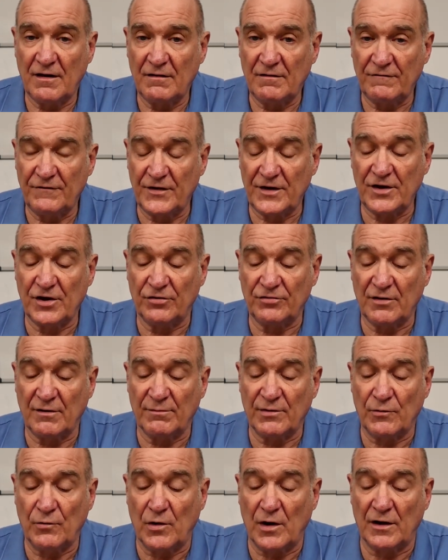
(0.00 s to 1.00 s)
video
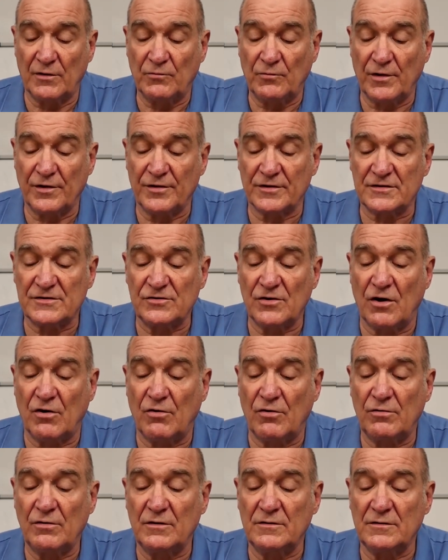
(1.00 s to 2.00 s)
number 1, where
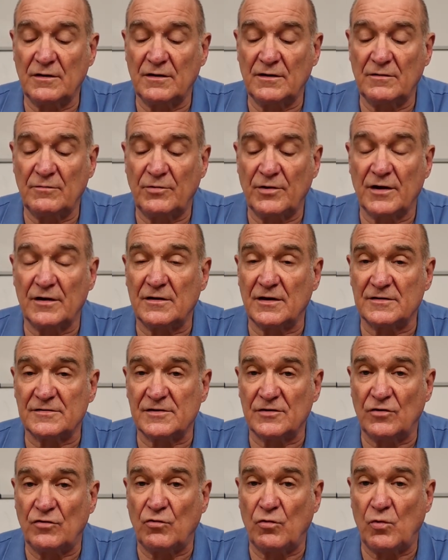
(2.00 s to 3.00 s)
where it
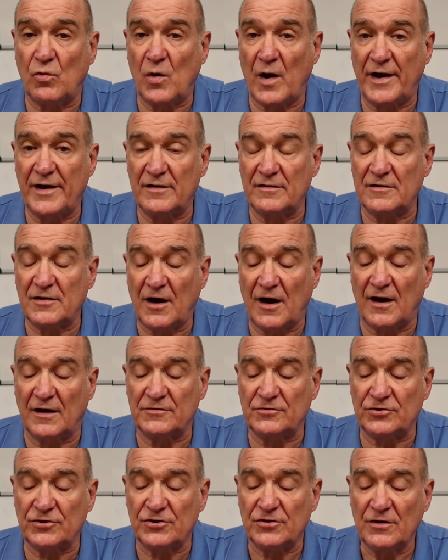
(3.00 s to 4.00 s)
doesn't quite
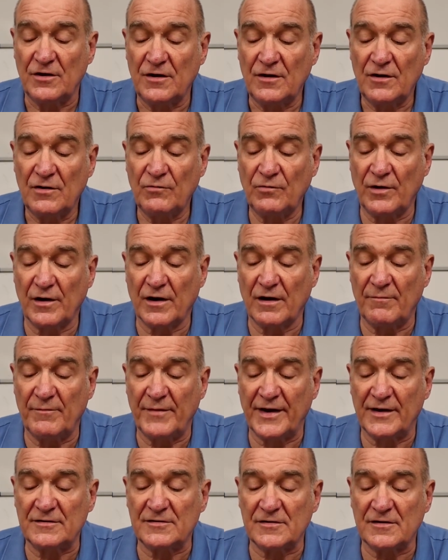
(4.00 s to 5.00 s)
touch where it
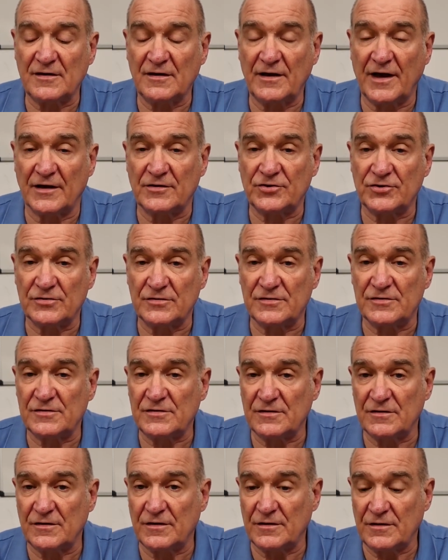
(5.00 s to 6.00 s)
makes connections
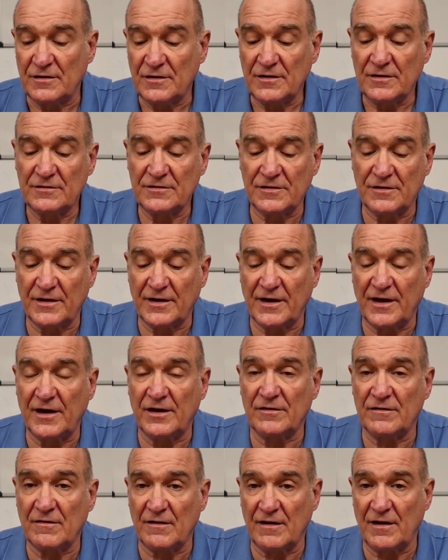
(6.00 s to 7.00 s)
to
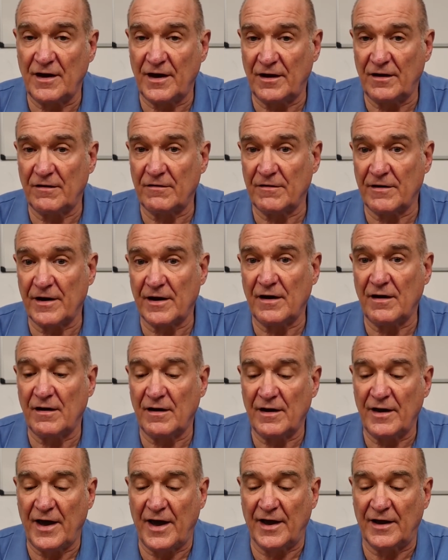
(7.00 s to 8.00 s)
the entering
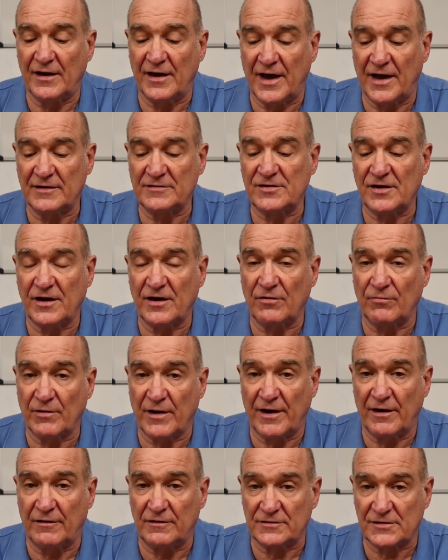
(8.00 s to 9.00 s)
and exiting
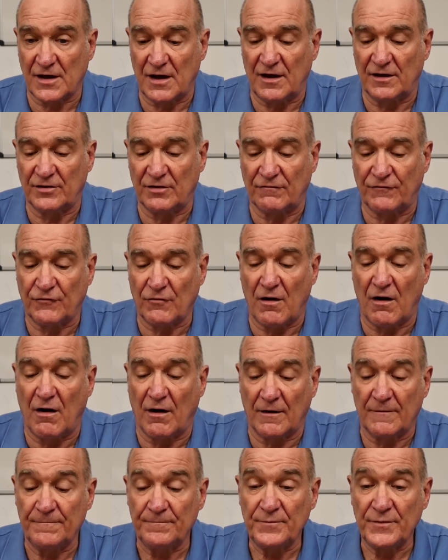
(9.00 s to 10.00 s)
rails on the frog.